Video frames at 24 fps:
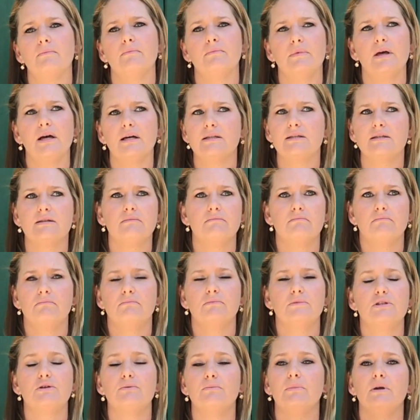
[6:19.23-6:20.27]
That's,
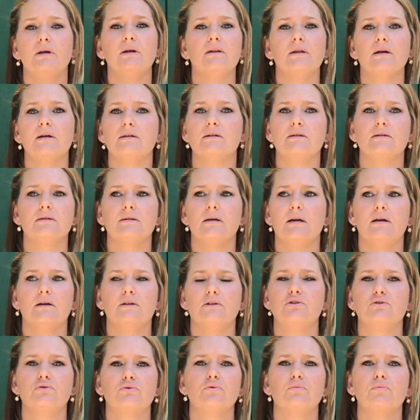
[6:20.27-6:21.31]
to me, that's like
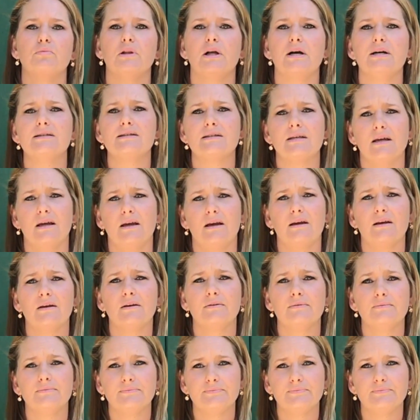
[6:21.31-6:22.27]
a true blessing.